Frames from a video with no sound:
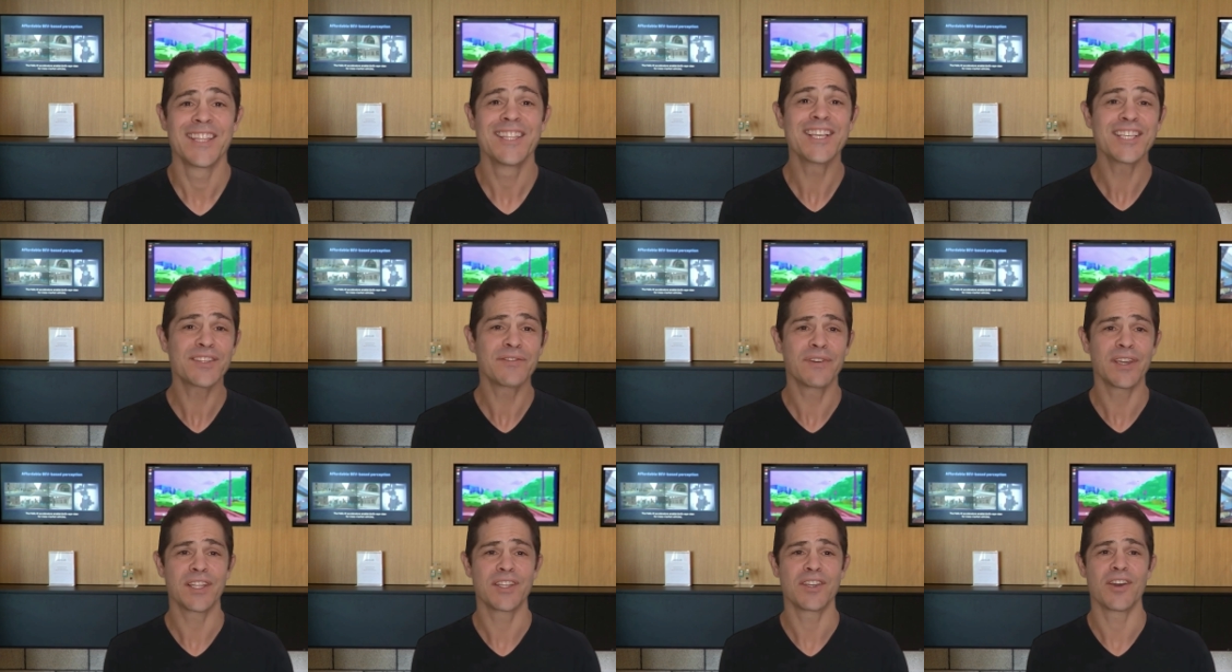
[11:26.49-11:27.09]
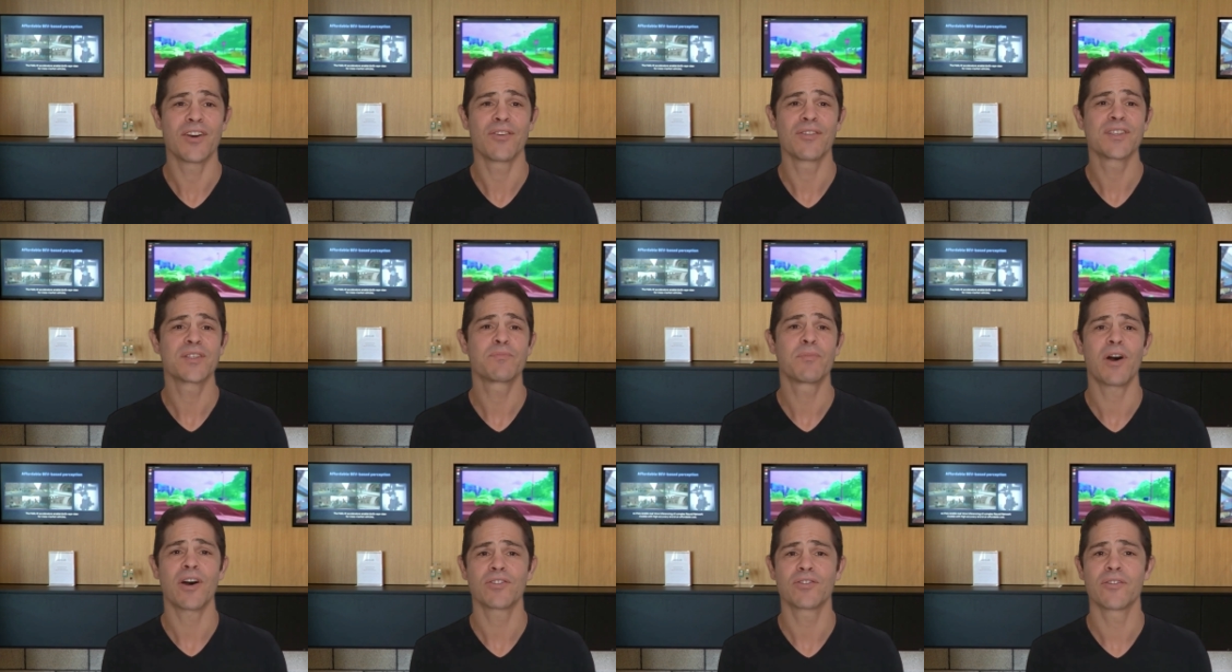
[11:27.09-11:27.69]
This video is
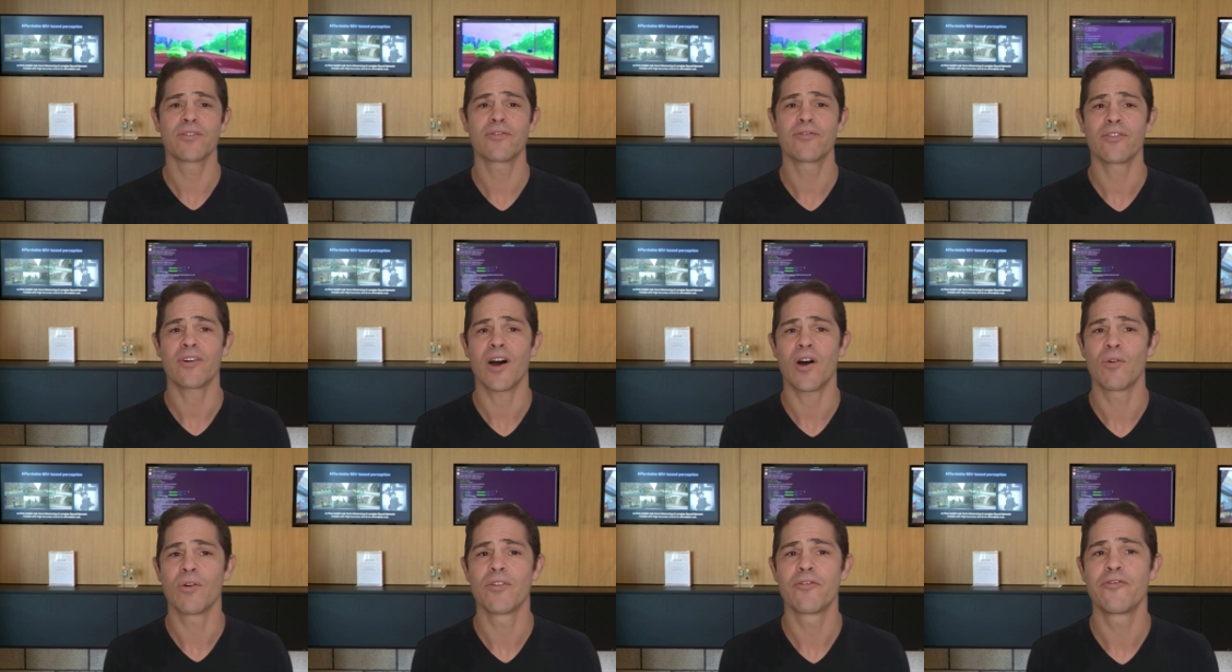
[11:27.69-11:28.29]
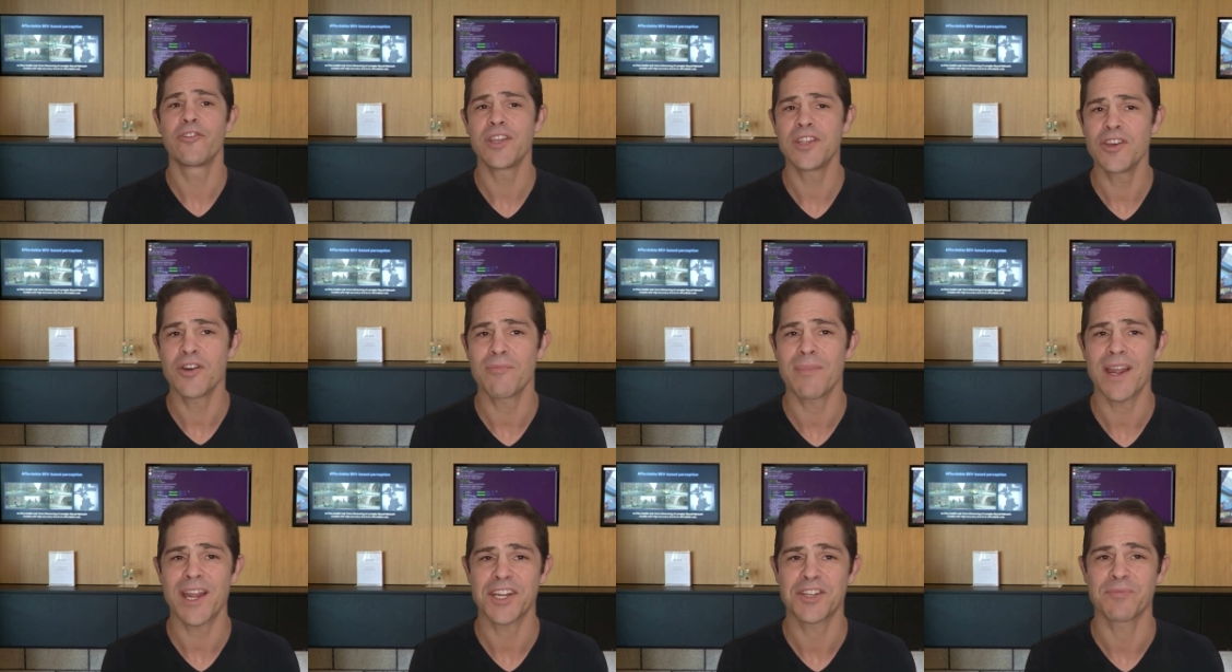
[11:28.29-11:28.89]
part of our
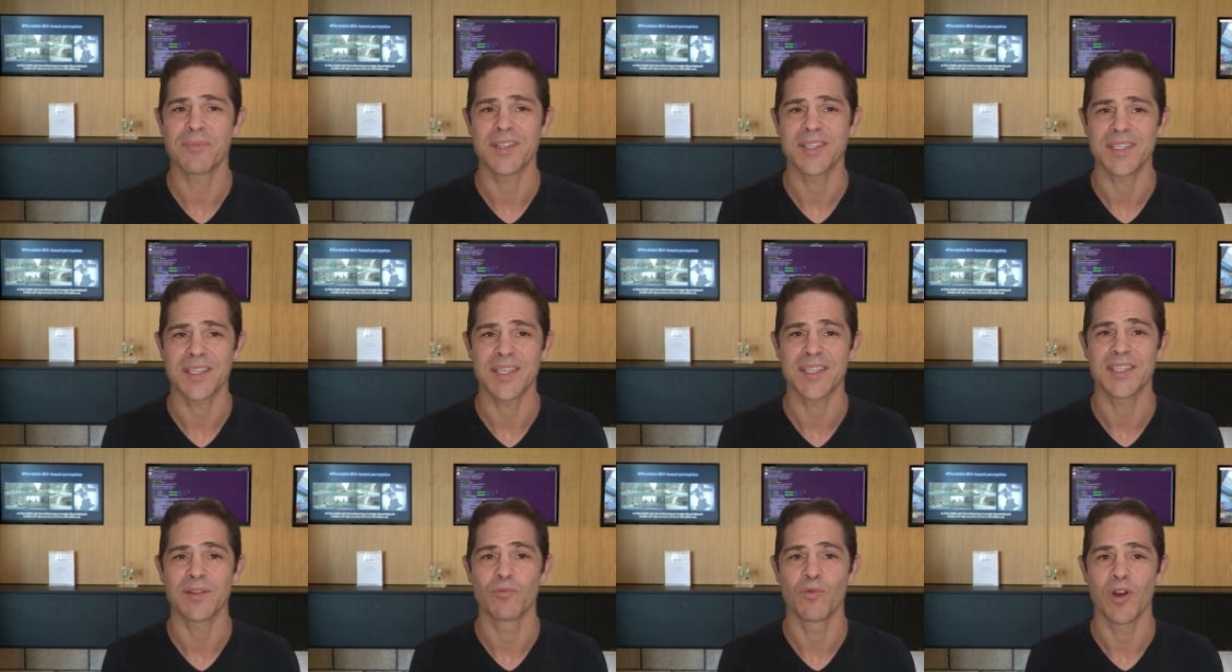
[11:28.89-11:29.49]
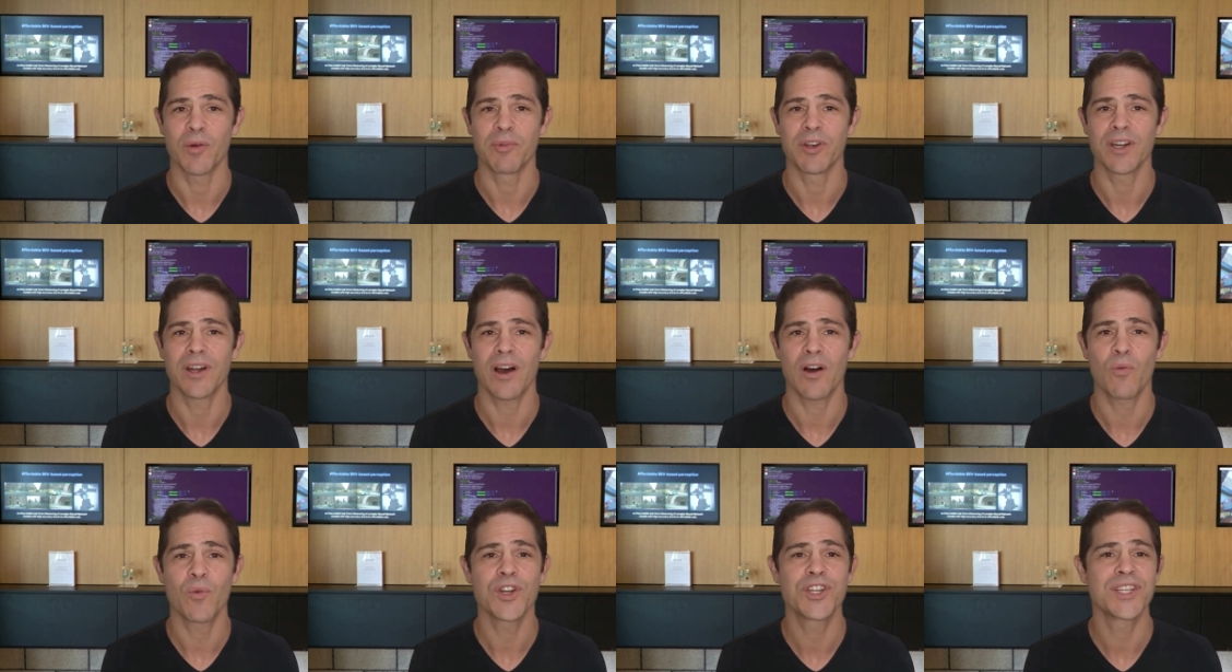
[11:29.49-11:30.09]
Video Management System
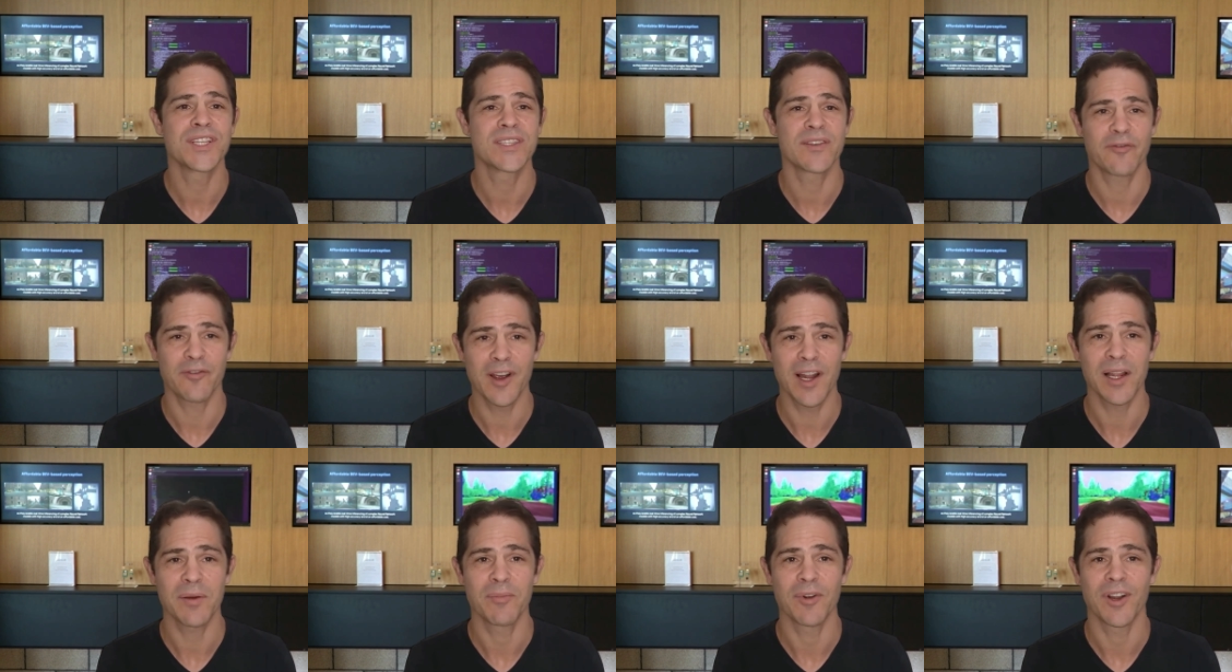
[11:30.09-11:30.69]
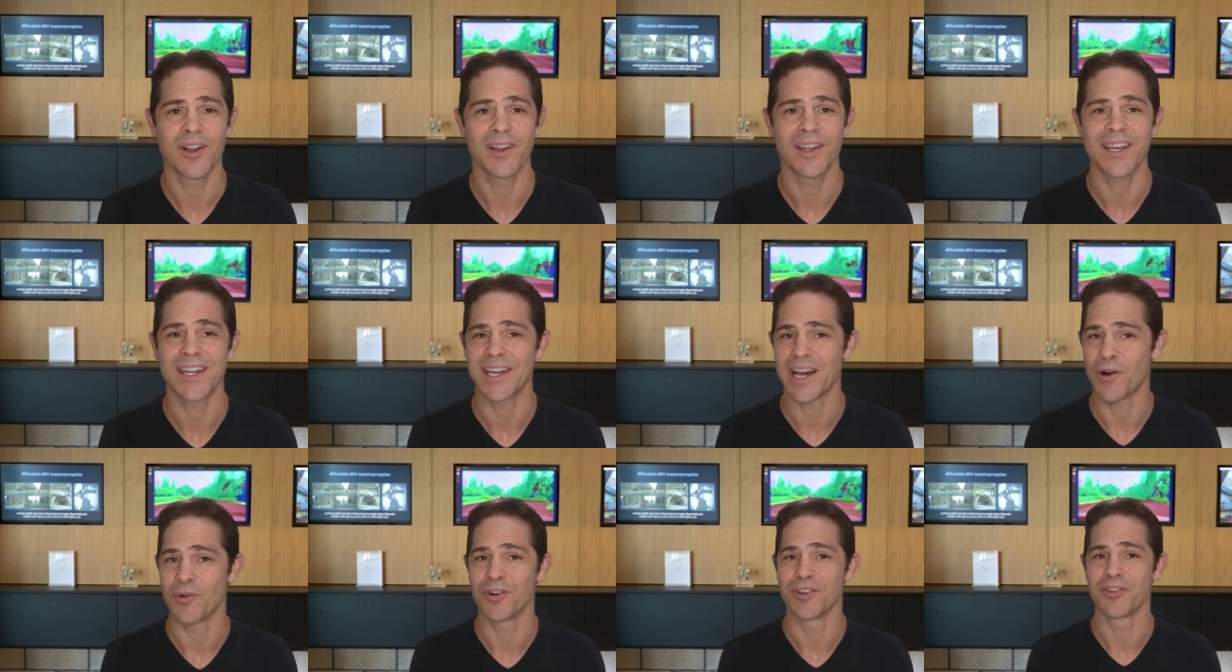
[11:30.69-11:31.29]
webinar, which is available
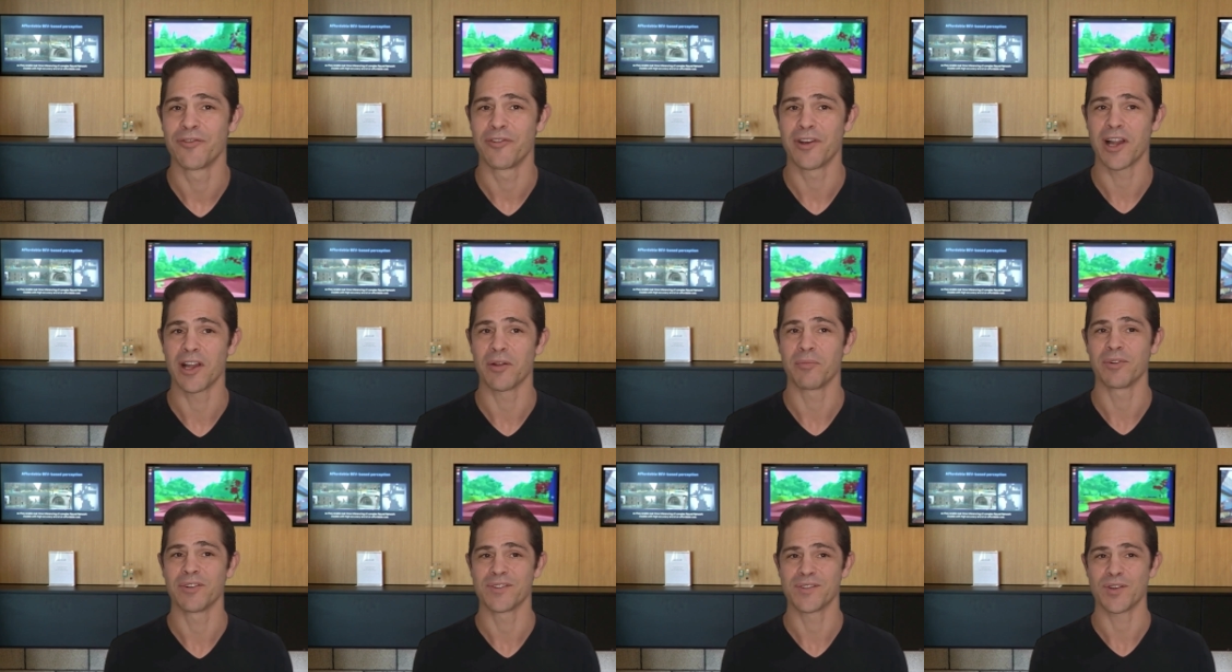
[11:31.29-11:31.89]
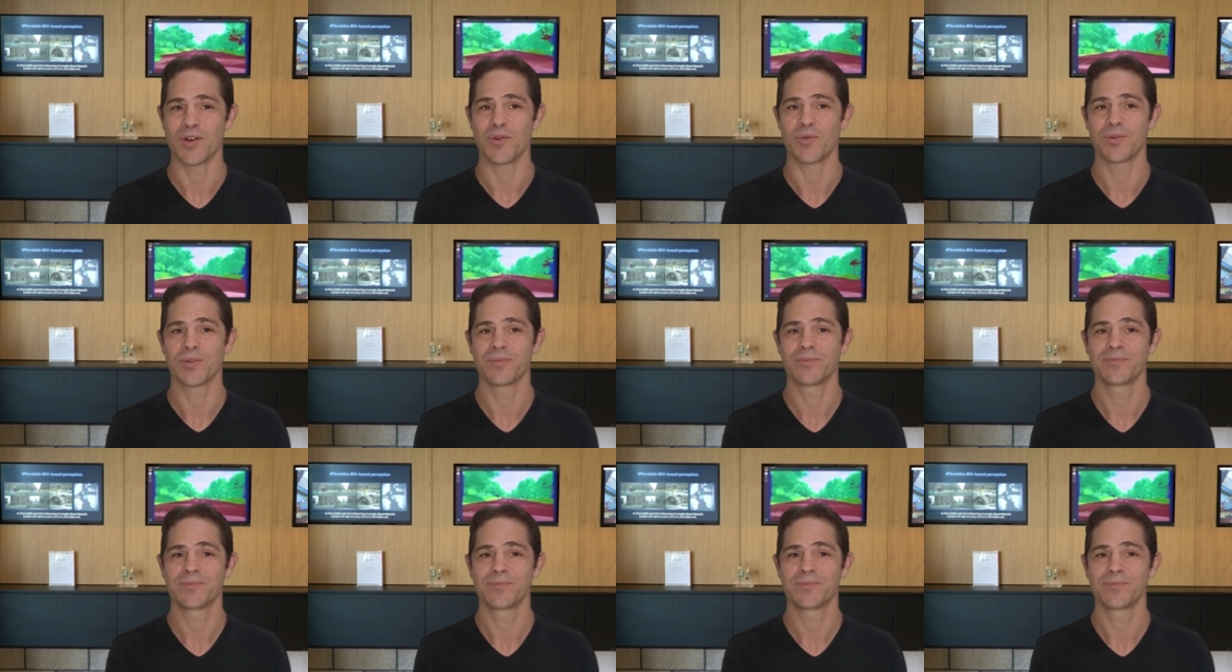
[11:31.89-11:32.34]
in our Developer Zone.